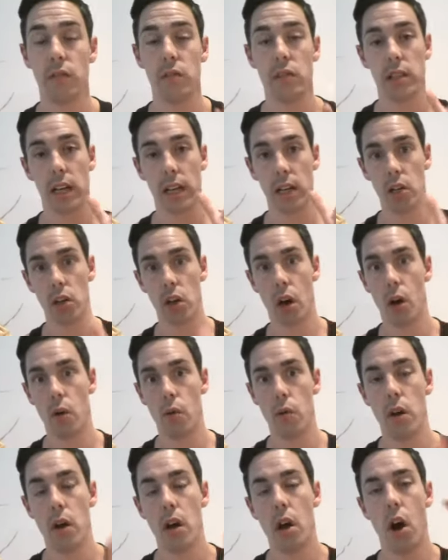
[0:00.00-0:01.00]
You say,
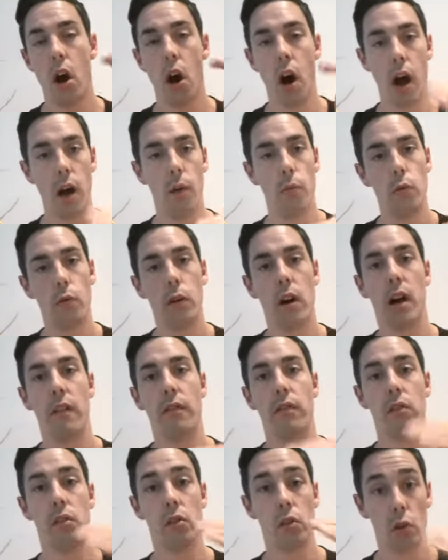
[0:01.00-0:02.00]
no, I will
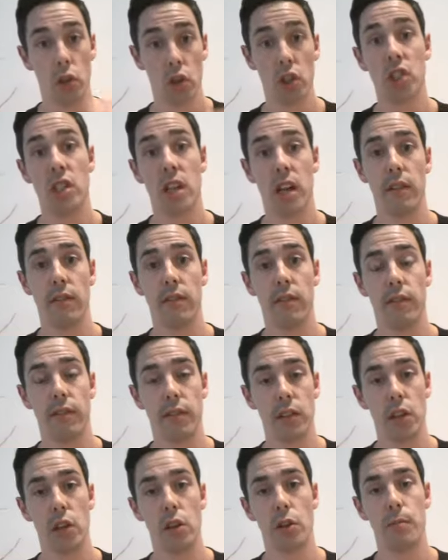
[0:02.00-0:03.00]
cover your shift
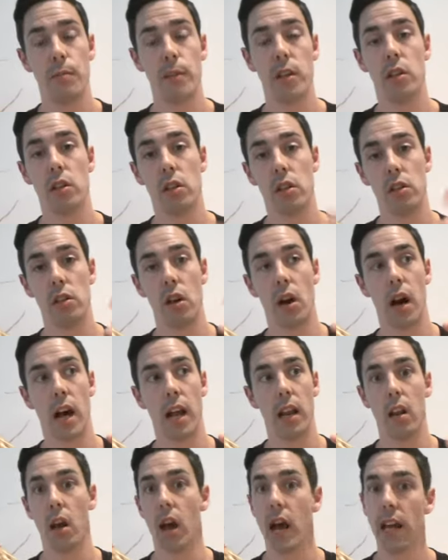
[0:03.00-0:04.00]
for you because
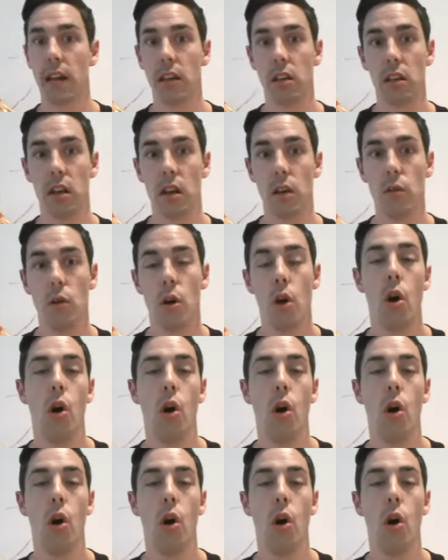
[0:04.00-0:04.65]
I like you.